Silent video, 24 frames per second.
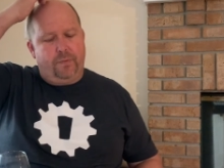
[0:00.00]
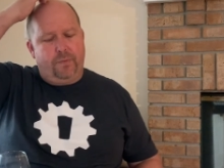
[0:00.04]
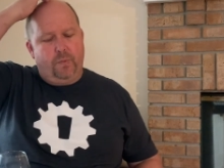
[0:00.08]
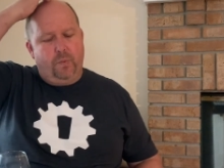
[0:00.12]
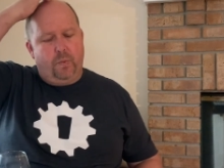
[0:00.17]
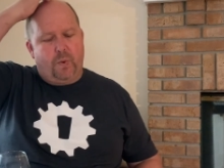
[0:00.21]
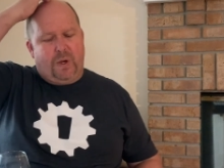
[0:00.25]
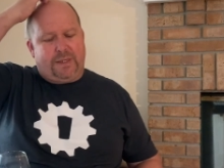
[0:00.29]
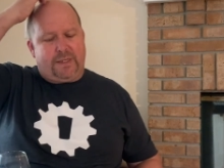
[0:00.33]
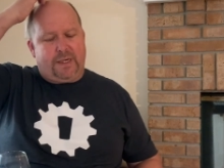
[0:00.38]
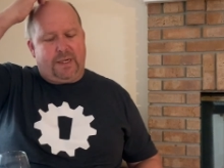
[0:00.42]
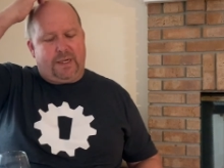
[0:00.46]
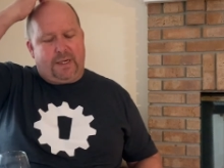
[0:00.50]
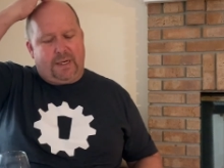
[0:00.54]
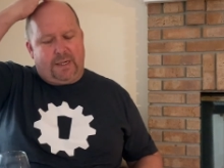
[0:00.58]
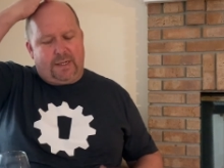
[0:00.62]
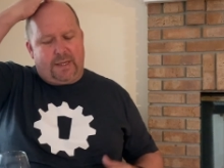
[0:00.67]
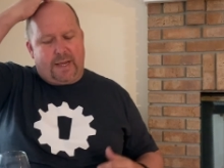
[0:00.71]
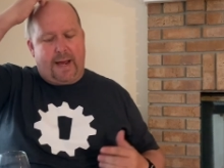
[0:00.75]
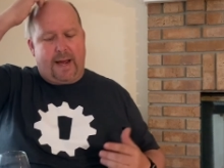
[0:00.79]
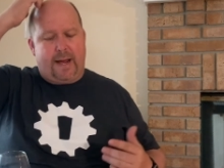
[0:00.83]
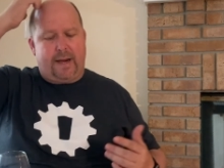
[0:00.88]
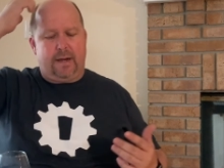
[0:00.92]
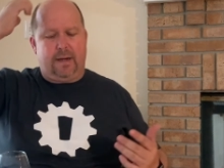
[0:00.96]
once he did
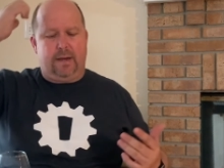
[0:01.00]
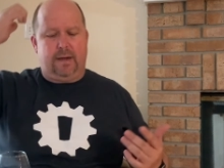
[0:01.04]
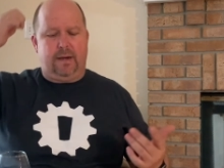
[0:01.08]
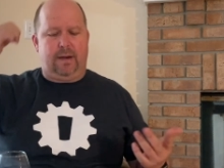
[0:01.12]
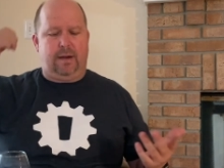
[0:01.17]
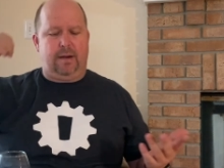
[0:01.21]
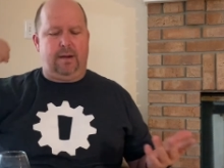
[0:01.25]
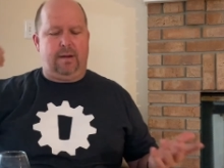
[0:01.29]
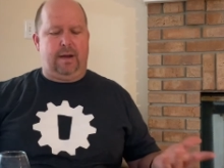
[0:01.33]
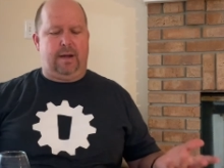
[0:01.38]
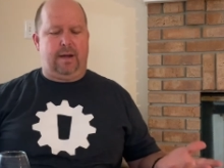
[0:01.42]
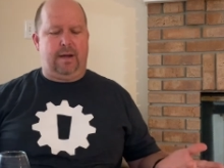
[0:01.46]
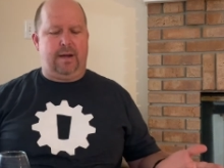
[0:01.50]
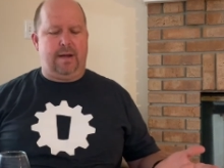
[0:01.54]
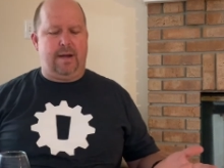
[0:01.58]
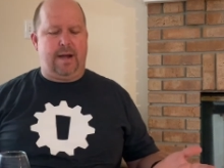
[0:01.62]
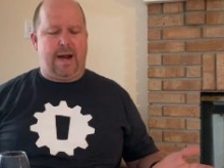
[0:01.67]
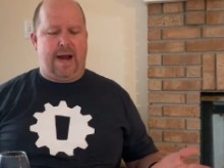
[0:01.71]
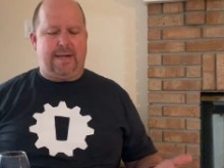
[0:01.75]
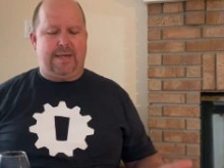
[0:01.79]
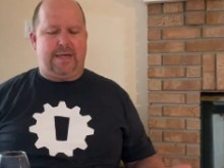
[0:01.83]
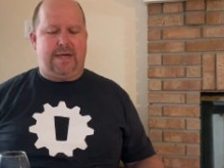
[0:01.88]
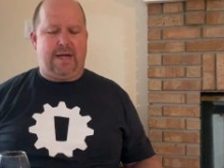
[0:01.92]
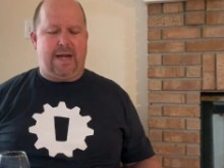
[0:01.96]
that, in
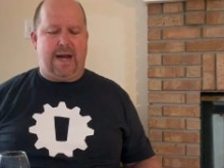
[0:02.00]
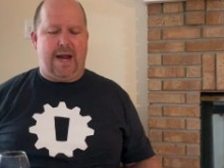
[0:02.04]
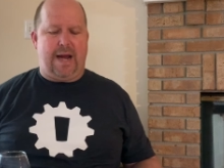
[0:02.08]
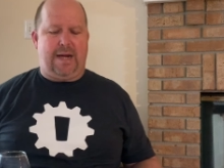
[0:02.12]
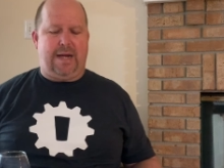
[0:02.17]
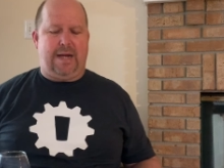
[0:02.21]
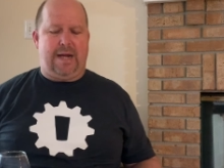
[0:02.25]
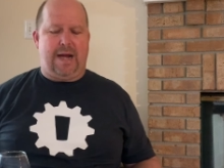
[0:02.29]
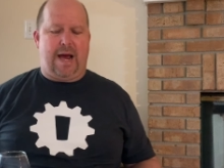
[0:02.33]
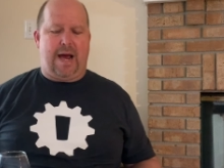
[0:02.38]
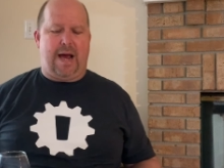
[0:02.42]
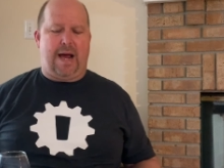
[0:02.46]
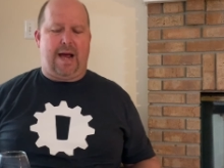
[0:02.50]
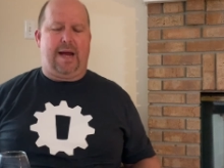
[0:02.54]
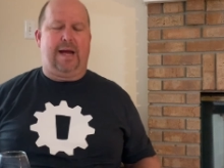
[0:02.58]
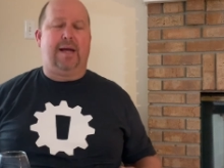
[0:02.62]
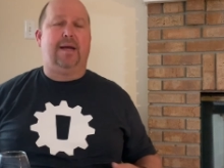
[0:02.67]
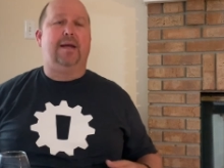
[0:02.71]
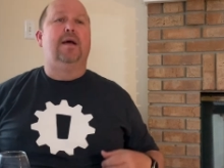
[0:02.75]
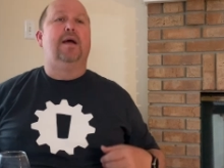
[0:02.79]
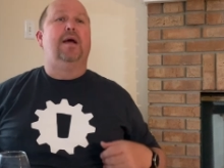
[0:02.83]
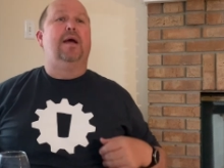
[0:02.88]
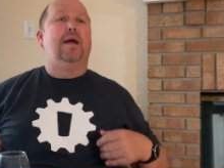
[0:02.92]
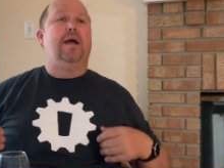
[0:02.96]

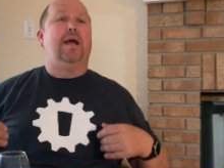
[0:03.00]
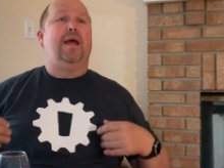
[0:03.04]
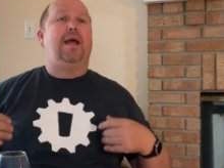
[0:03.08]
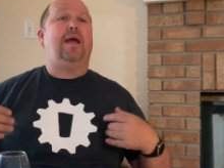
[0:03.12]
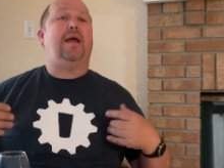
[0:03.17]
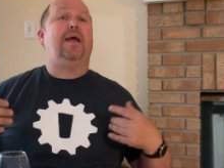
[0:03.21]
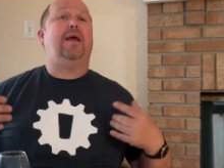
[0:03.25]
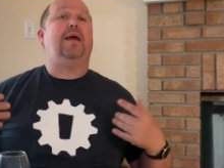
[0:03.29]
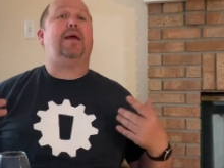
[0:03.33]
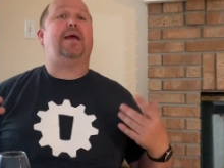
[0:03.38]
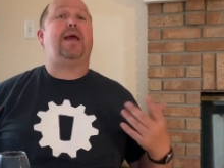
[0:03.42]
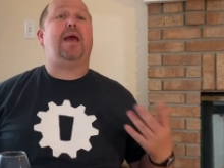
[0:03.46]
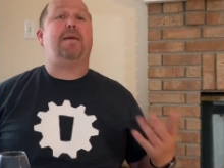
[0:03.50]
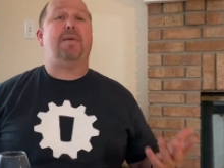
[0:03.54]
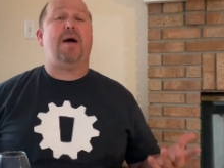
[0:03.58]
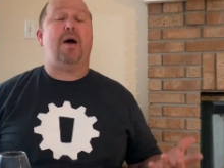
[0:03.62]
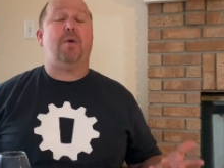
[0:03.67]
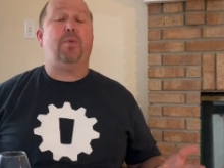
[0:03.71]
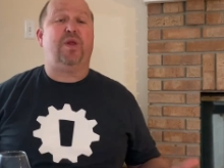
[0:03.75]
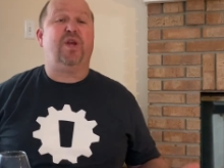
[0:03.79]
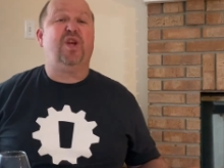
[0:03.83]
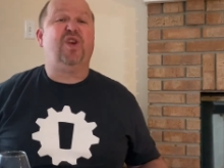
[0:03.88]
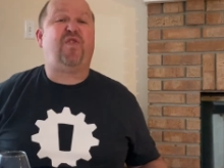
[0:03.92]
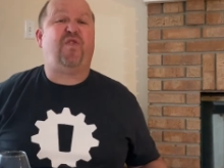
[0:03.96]
1989, he came
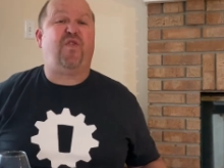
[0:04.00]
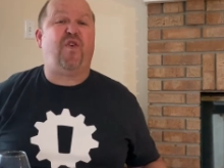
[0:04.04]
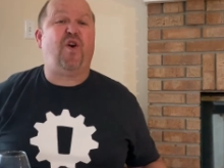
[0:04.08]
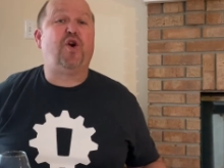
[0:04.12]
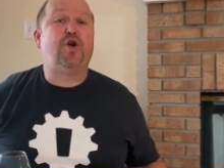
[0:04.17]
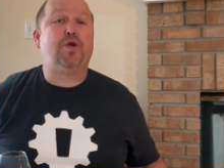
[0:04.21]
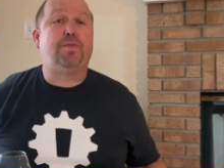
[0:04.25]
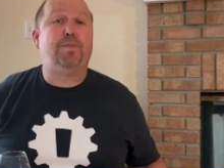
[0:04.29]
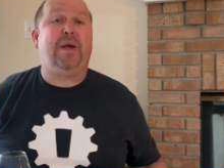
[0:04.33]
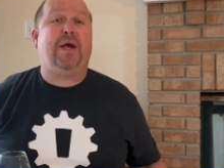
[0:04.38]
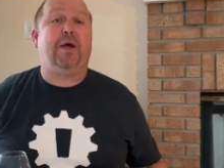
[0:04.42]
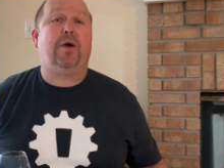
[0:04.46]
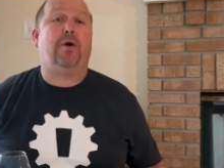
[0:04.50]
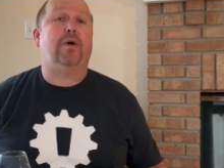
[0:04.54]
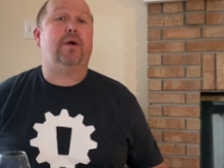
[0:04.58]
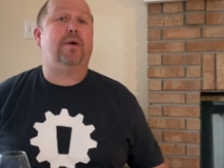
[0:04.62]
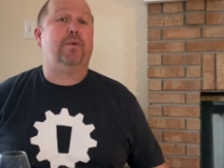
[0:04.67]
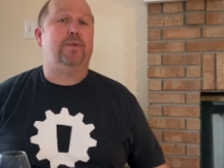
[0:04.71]
out with his first beer.